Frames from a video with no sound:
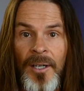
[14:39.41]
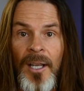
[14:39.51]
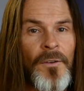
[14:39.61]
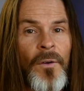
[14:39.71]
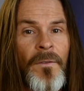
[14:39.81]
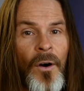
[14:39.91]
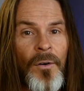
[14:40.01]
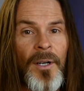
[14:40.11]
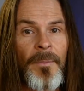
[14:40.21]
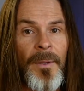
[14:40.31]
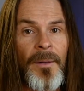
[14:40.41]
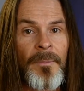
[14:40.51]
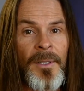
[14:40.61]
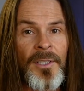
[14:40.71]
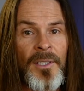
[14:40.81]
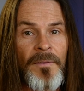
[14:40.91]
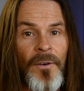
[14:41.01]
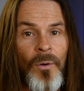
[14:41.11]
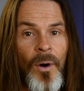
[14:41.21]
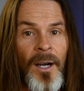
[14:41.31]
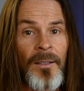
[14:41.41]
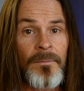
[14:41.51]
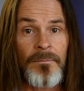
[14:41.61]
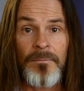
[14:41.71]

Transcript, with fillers: If you've already been in business for a while,